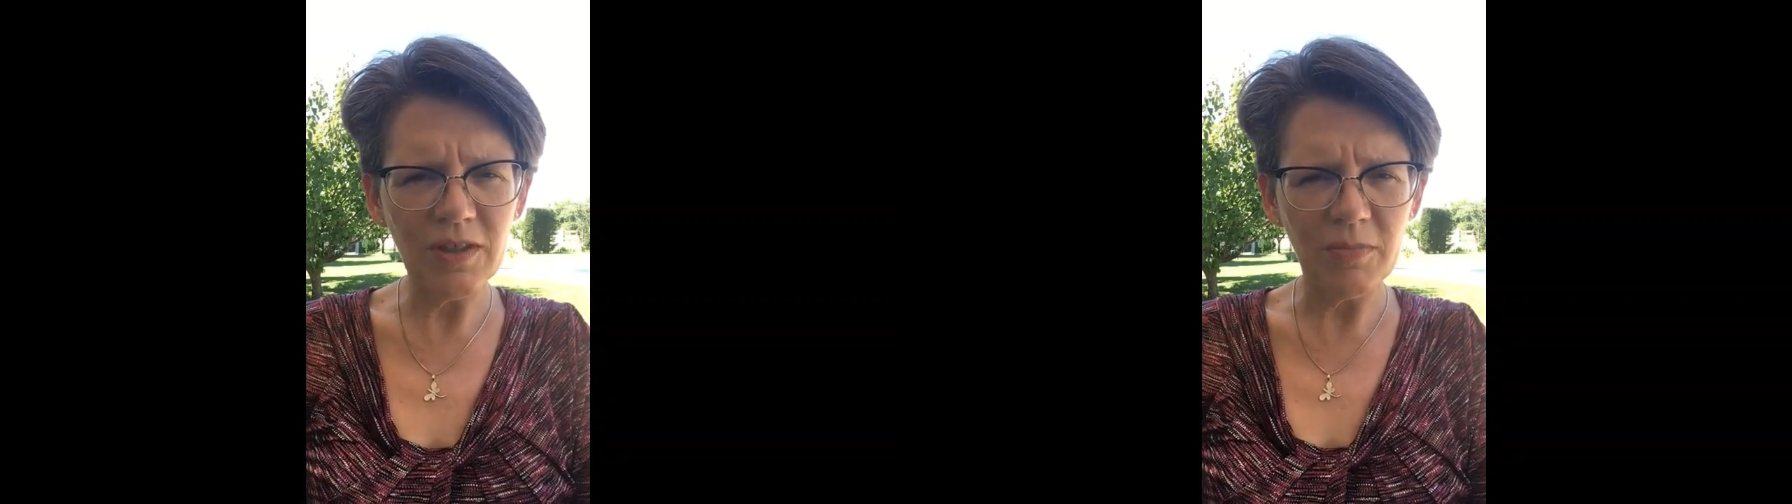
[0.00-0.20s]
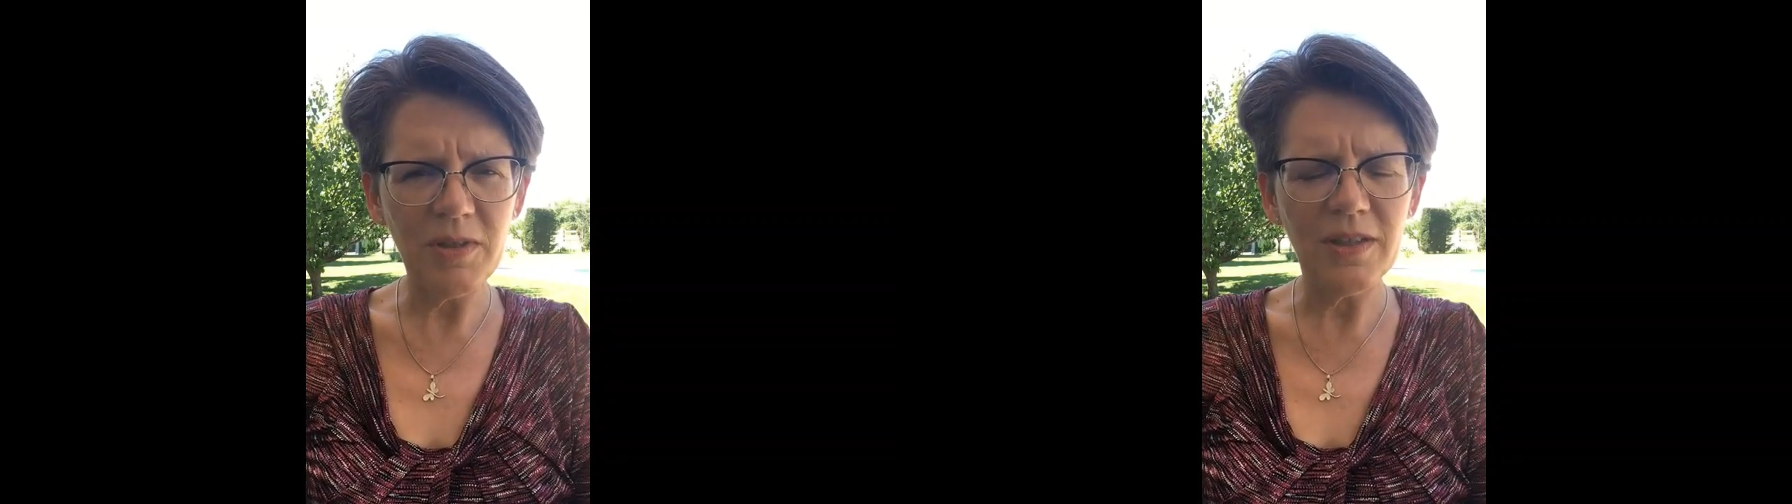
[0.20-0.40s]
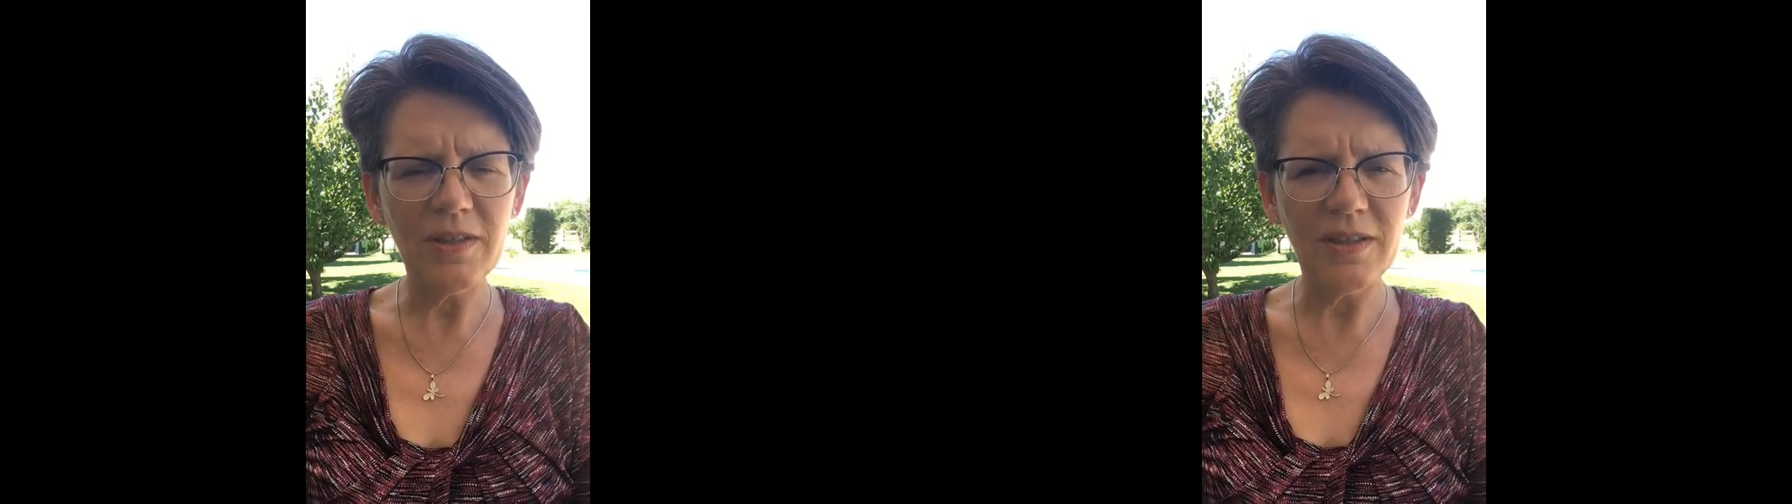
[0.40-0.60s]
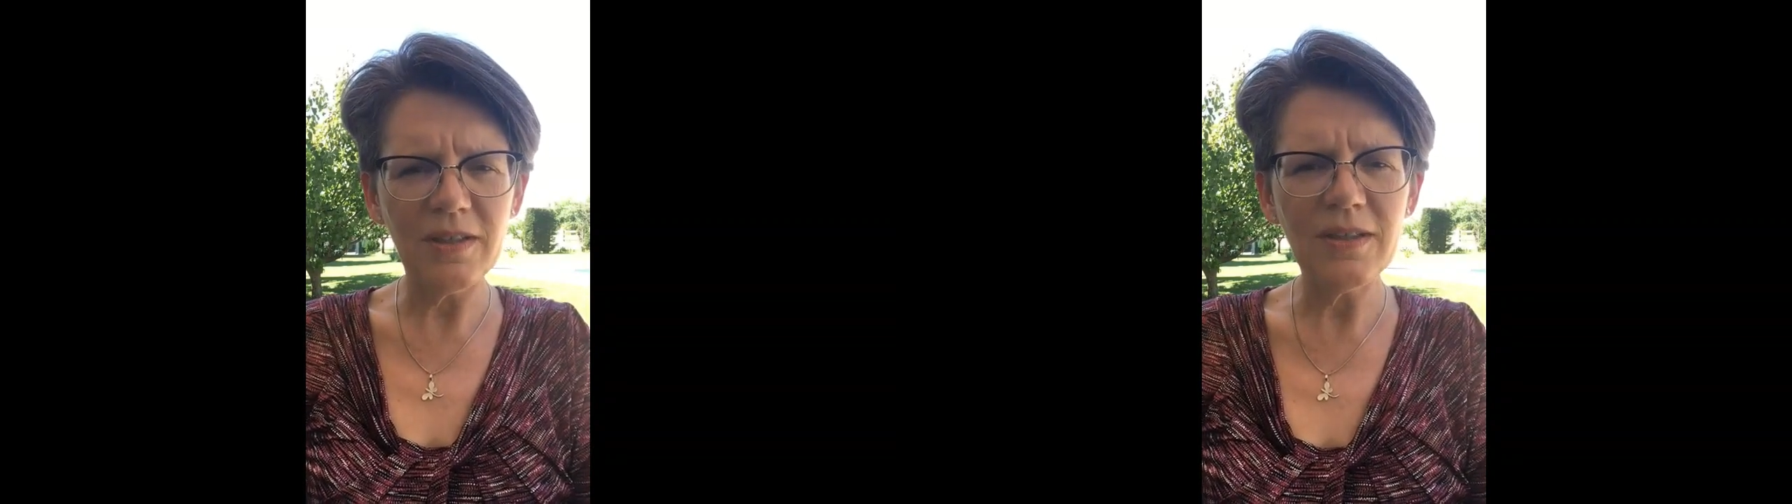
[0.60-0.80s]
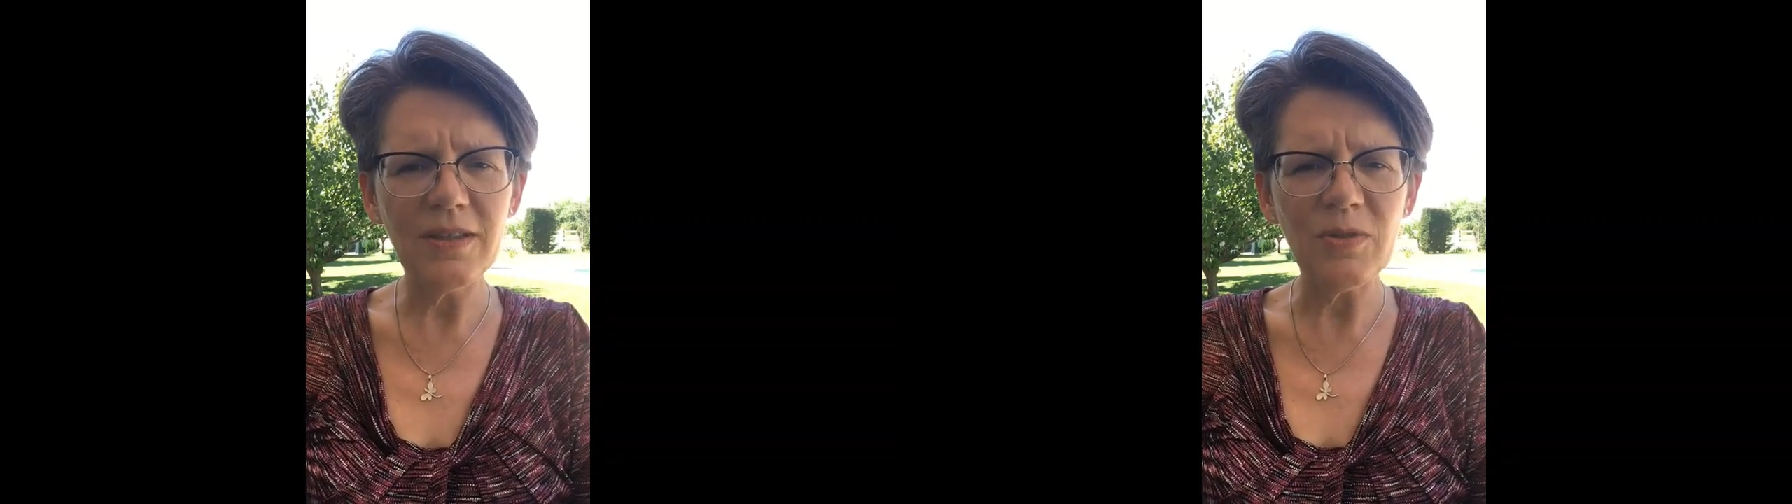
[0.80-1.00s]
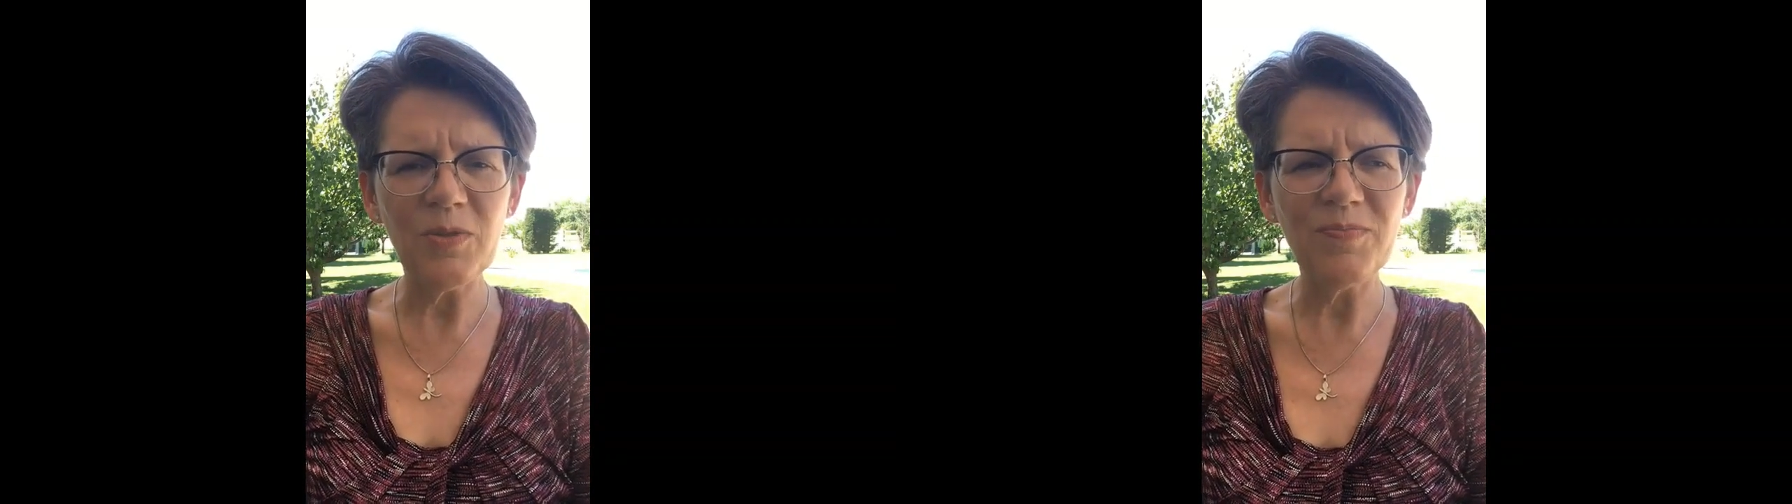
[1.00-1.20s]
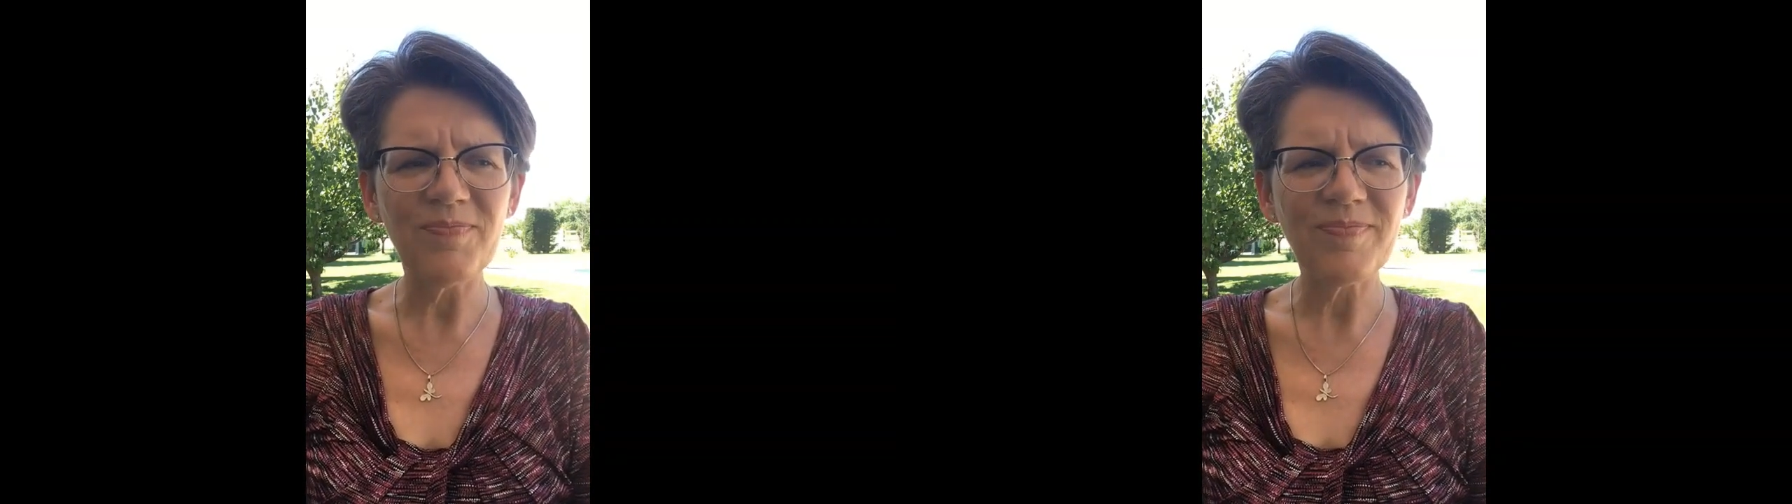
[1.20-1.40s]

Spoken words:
Terminale LLCER.